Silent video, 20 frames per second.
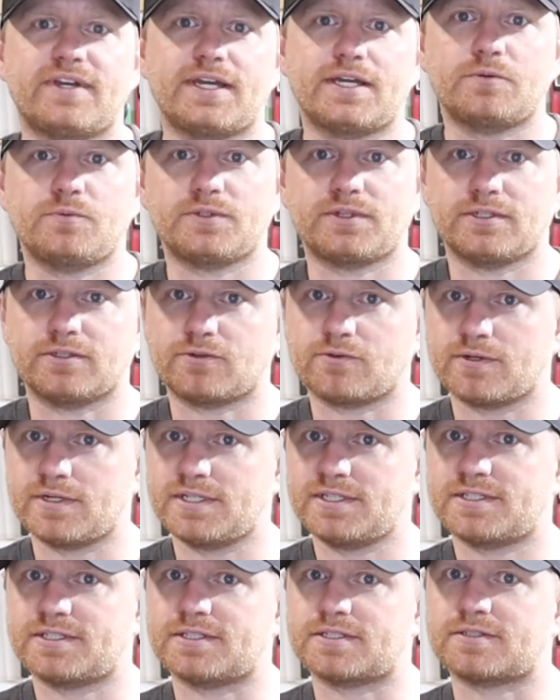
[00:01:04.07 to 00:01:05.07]
had with the
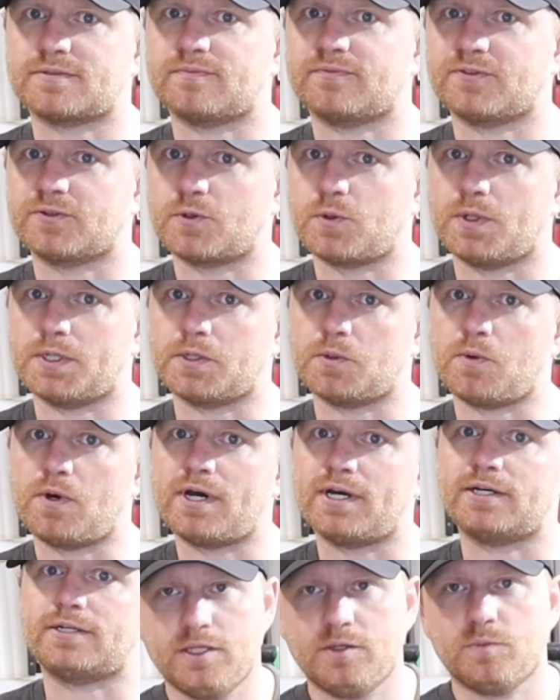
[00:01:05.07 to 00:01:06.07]
Kreg system for quite a
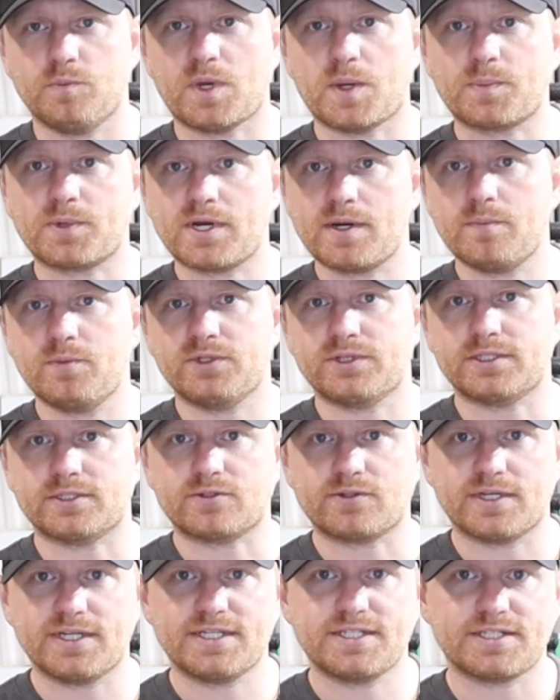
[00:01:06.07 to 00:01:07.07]
while. My problem with the
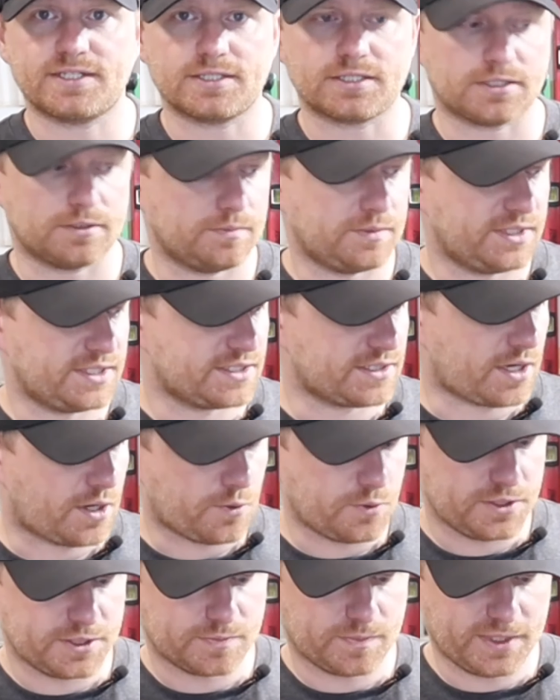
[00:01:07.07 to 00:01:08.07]
Kreg system has
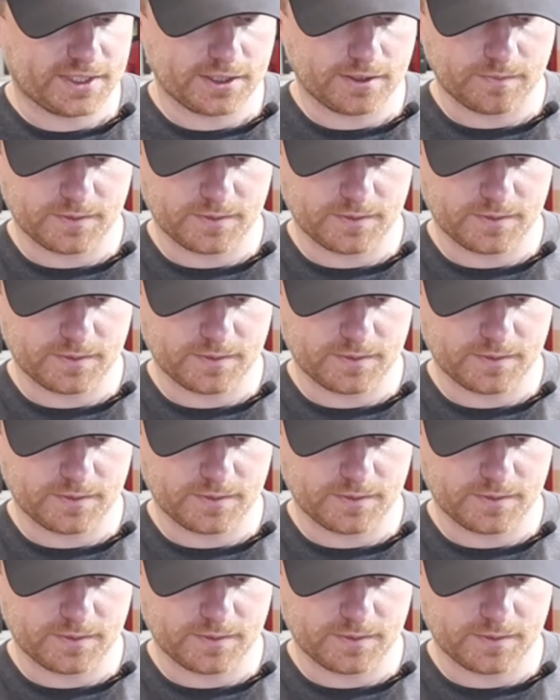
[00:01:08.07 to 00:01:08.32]
always been the